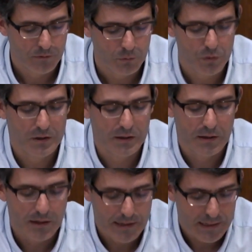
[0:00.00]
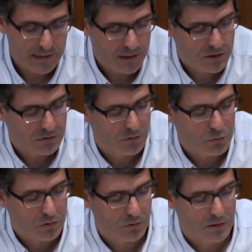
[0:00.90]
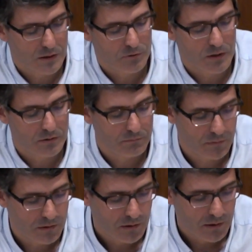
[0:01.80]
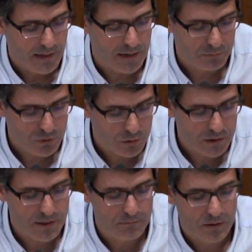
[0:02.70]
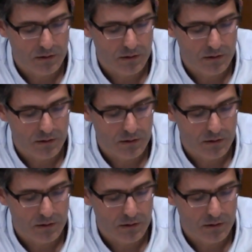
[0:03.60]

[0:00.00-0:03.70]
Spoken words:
Within each social stratum and between them,